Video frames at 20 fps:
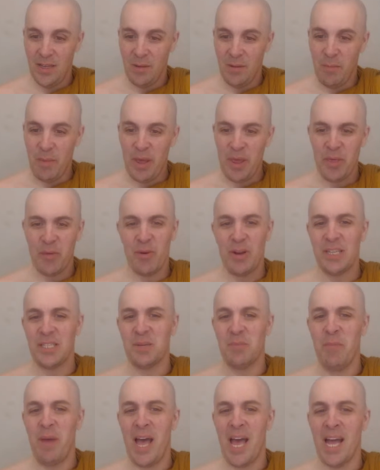
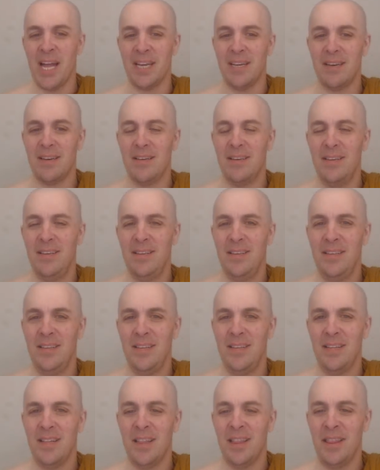Mithras Matt.
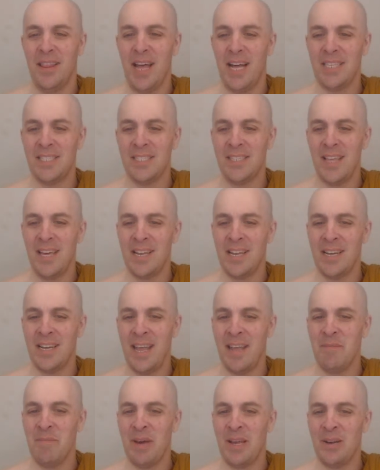That's not a
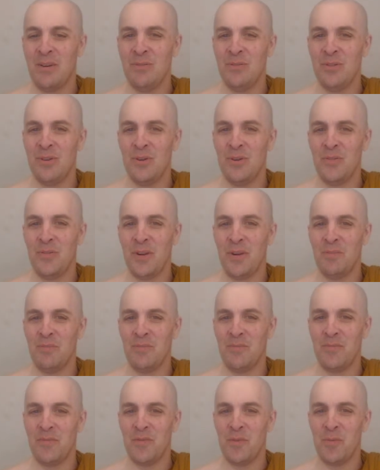name I don't know if
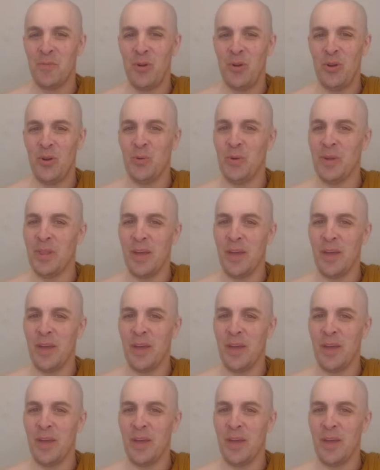I'm familiar with.